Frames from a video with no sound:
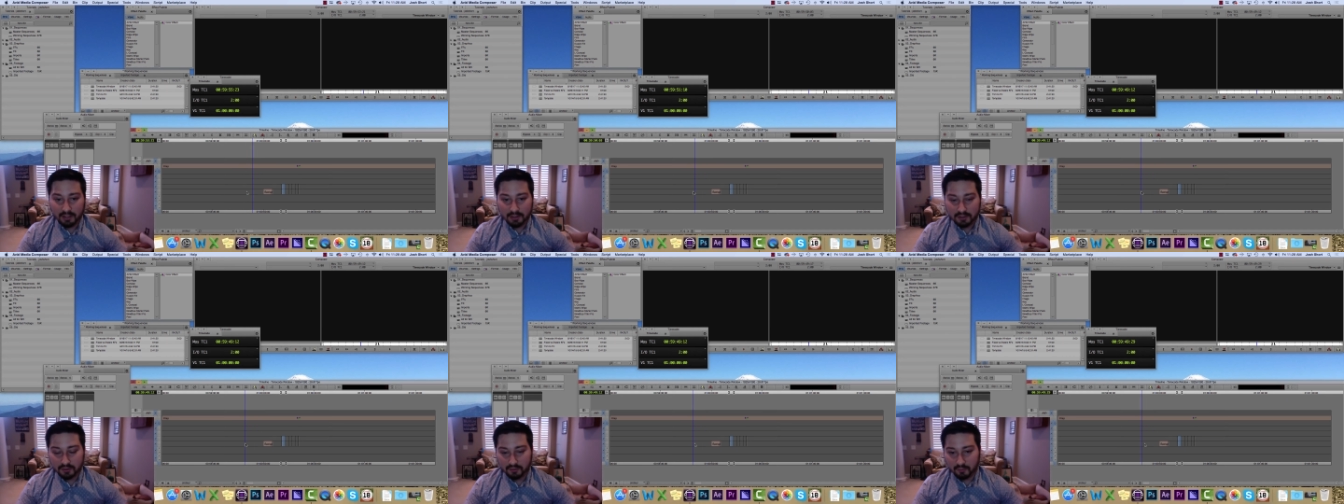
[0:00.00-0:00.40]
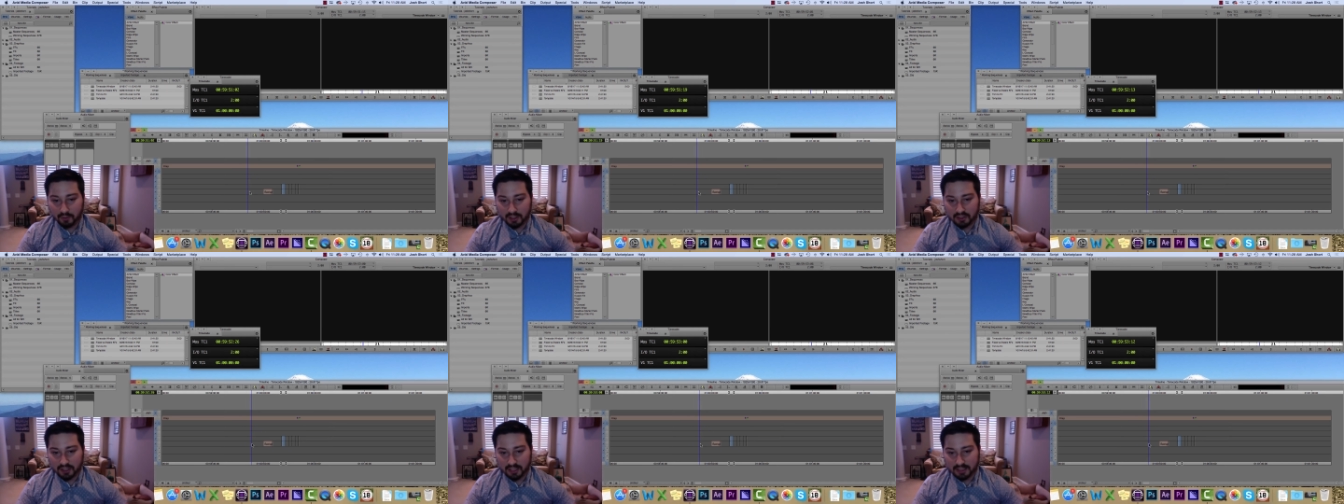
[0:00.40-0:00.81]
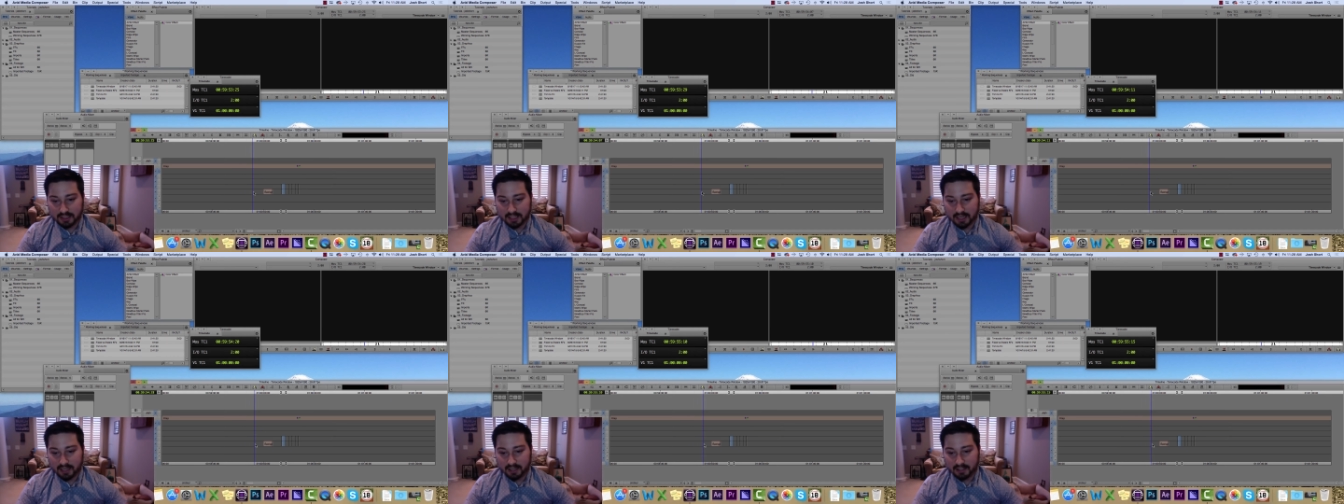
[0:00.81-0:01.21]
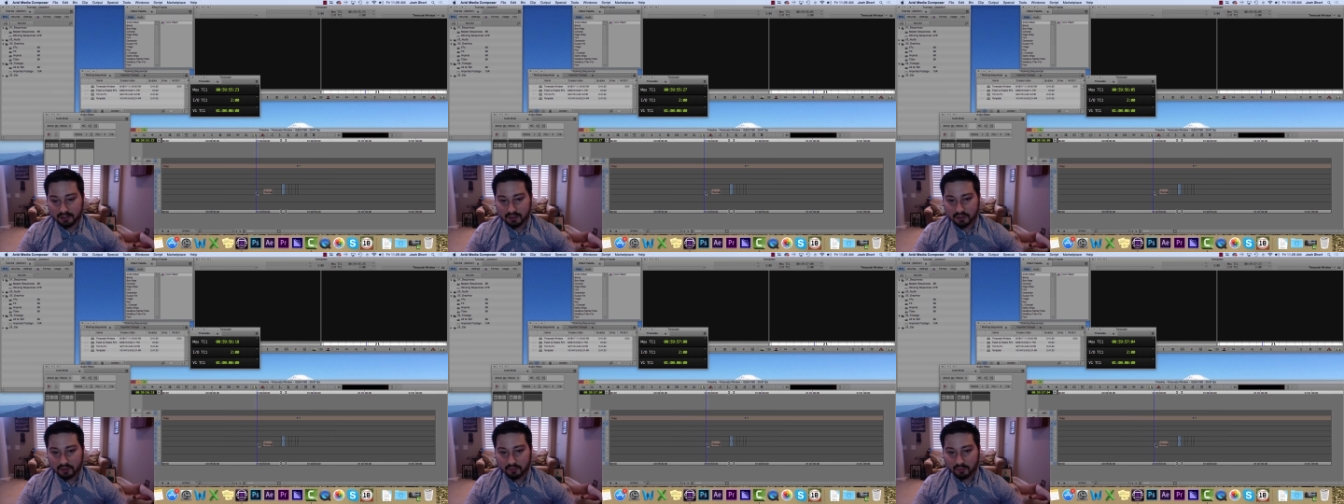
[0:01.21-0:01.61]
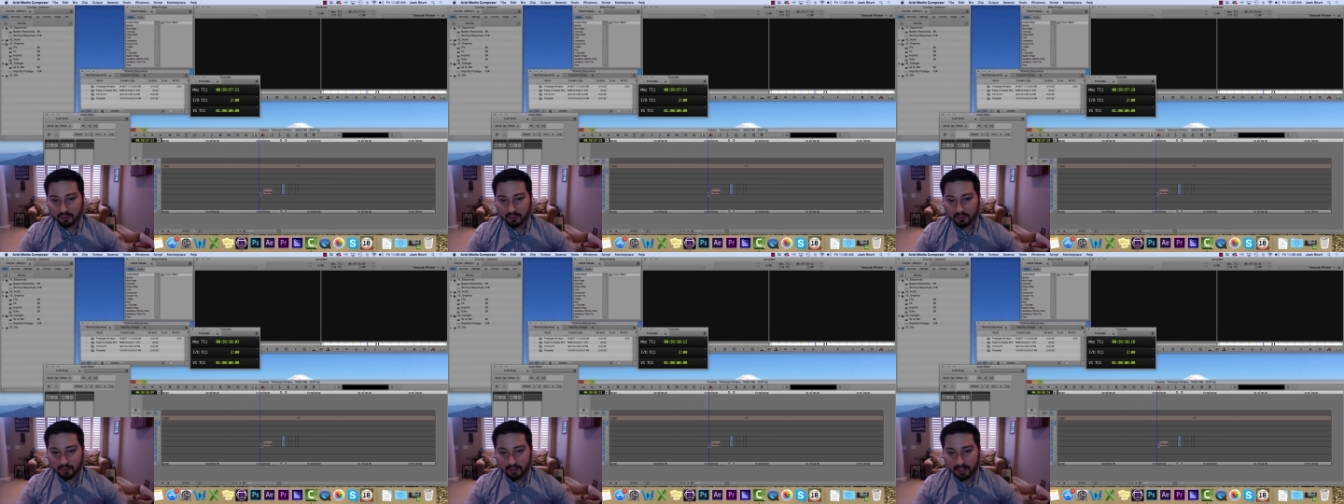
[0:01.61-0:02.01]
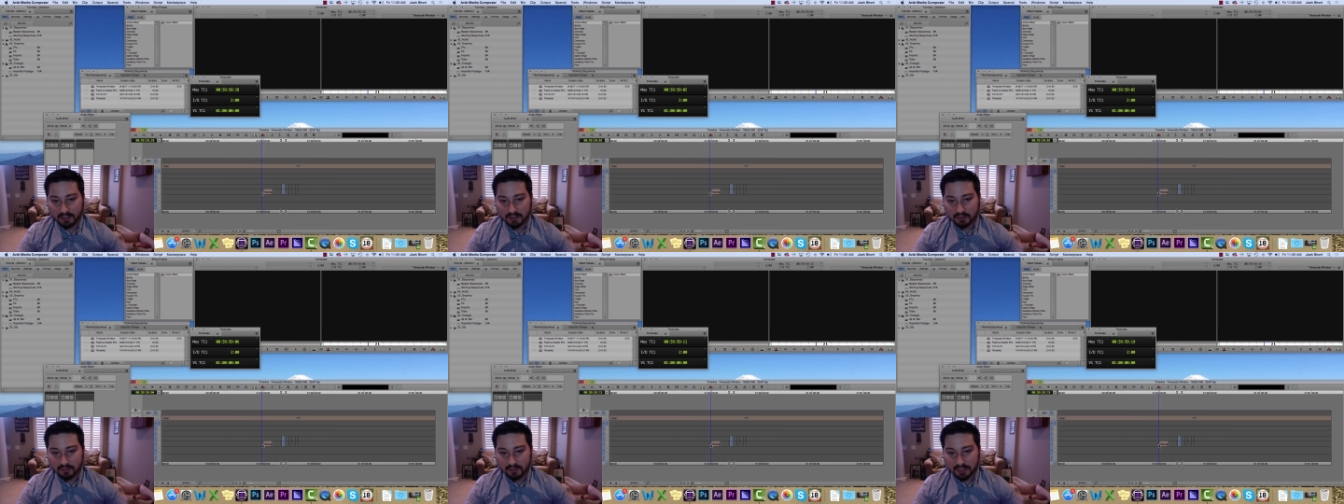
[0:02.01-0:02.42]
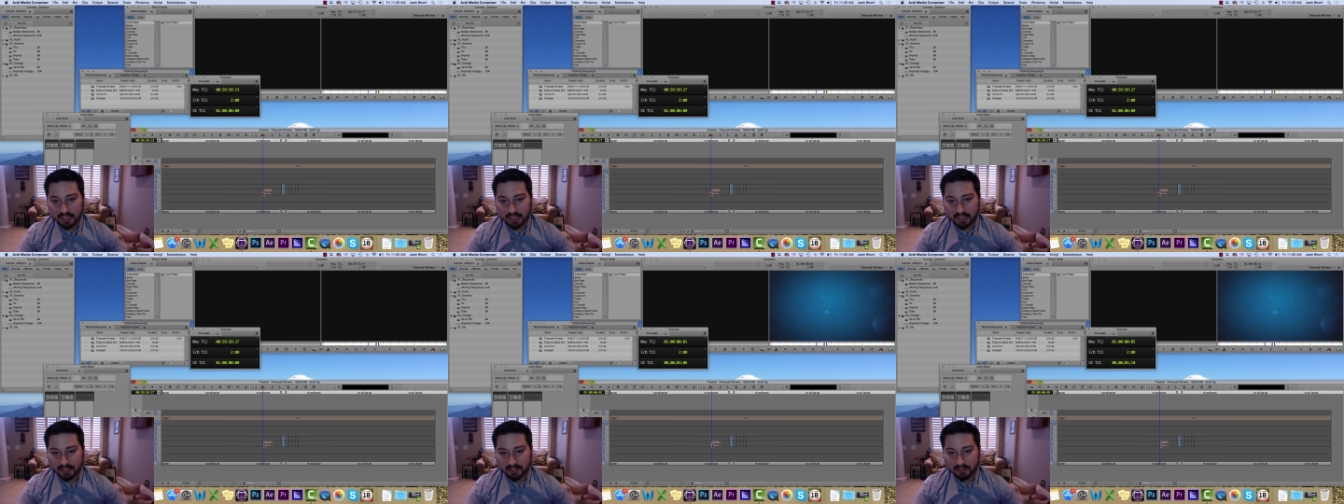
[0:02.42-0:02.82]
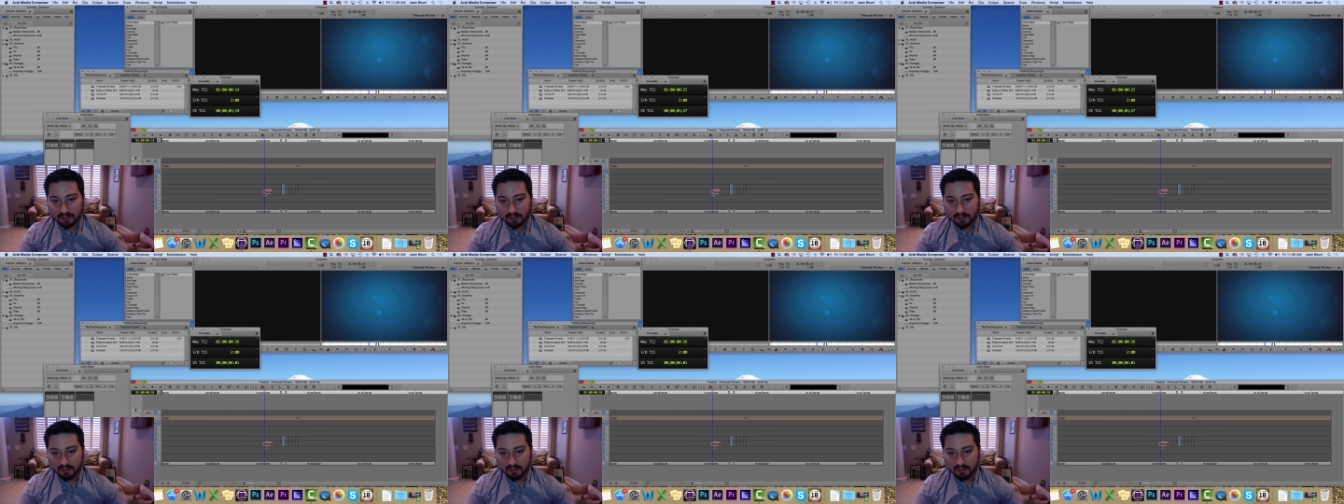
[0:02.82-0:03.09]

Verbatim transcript: So you watch as I scroll, as soon as I hit